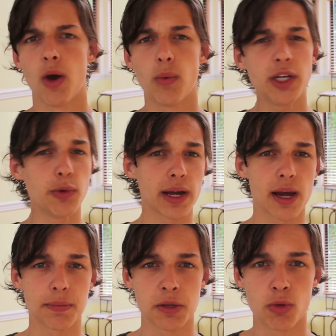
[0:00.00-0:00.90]
When you wake
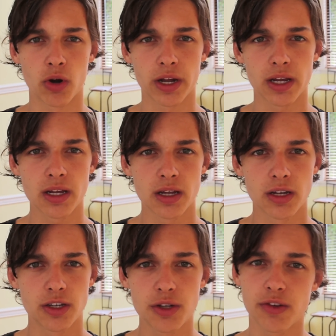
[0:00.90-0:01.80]
up in the morning,
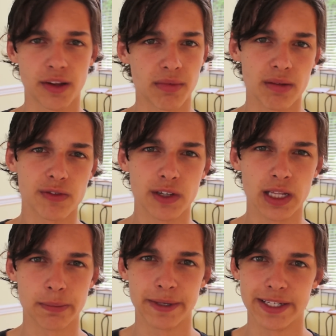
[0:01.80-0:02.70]
do you sometimes feel
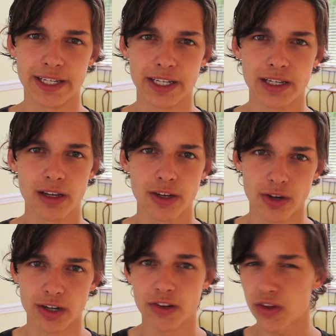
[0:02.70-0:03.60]
like P. Diddy?
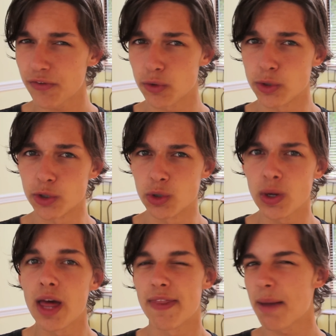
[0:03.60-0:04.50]
Good, because if you
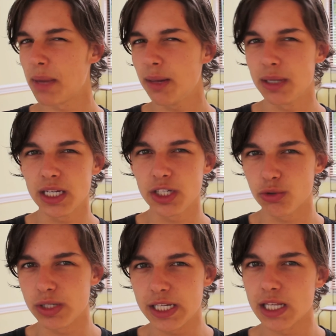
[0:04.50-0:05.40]
do, that may mean you
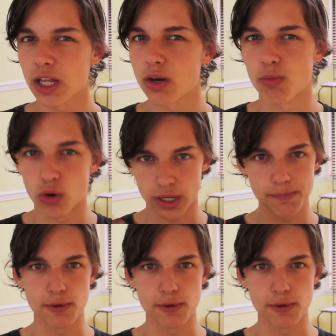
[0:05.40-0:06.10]
need a little morning